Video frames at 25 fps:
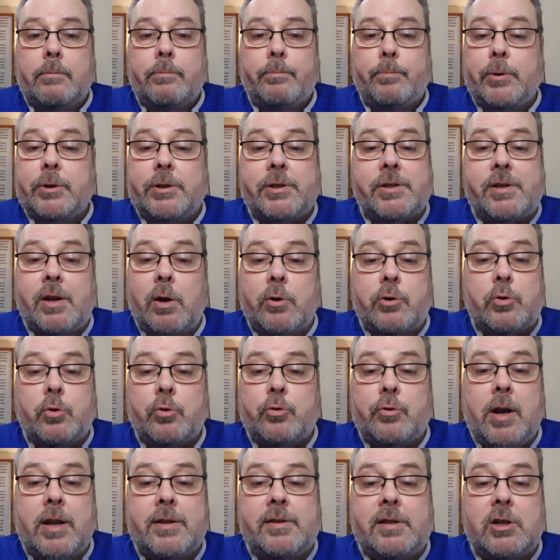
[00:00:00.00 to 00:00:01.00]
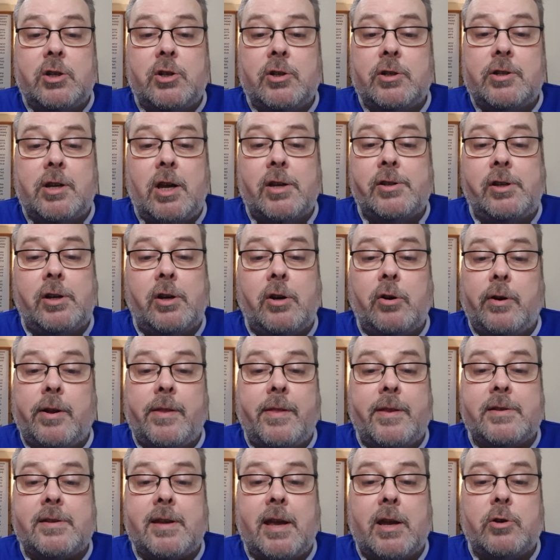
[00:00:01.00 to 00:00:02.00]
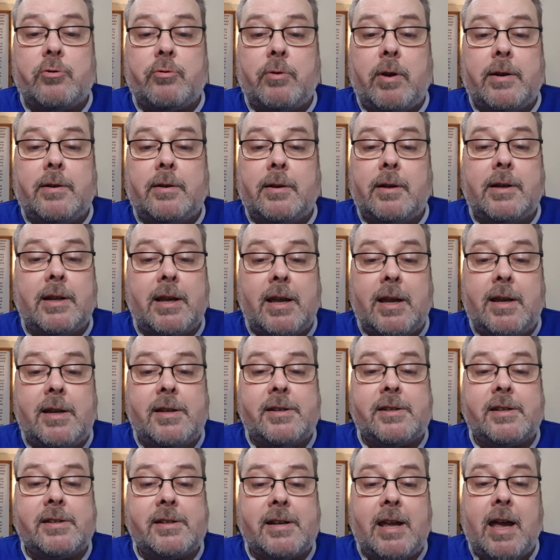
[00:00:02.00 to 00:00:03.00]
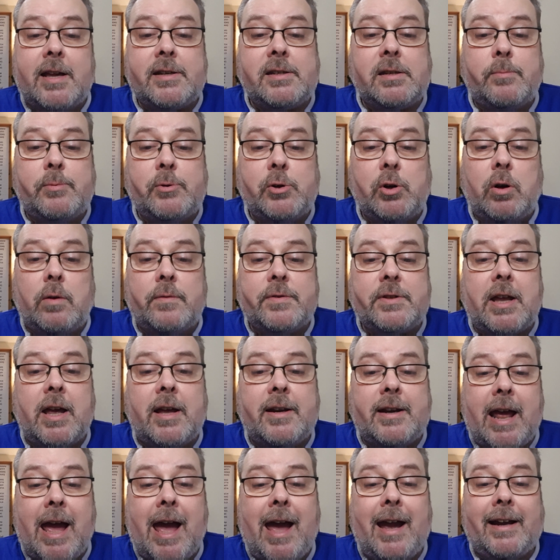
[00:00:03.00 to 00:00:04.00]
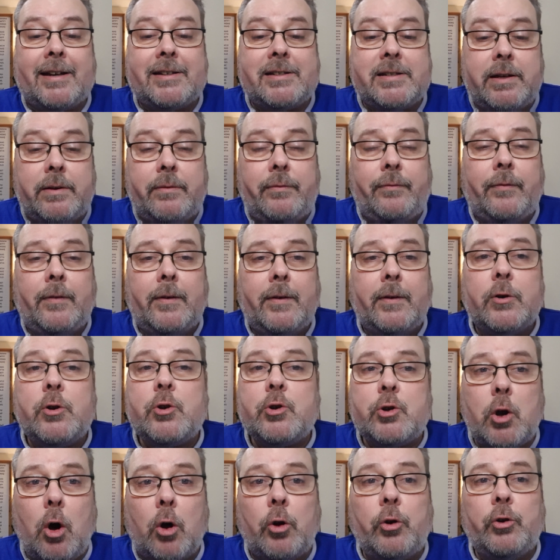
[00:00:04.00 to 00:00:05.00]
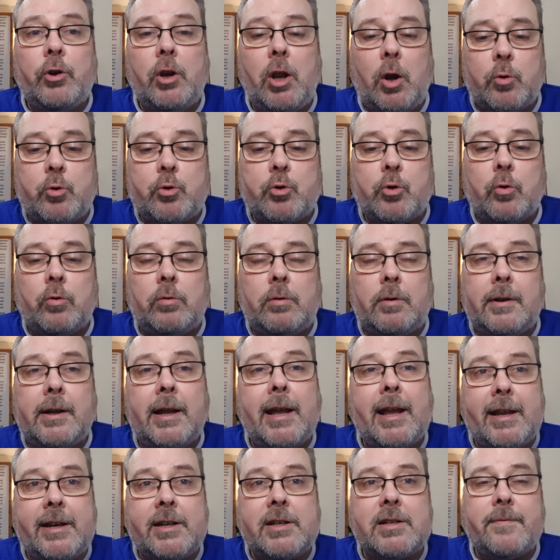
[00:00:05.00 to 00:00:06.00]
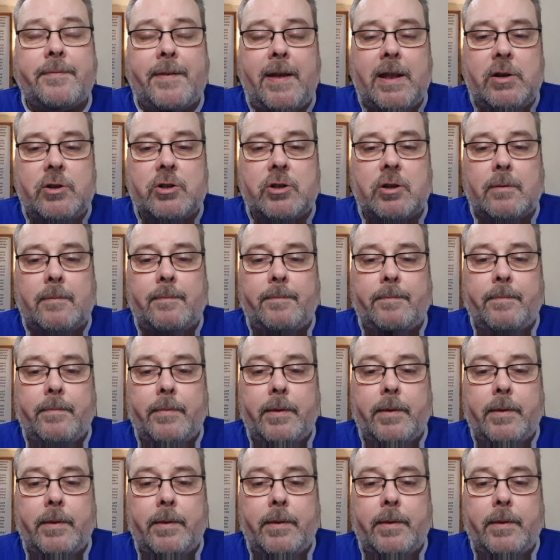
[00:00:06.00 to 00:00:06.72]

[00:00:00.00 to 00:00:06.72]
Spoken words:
But social transition does occur in this age range, and it is, as Cass observes, an active, non-neutral intervention,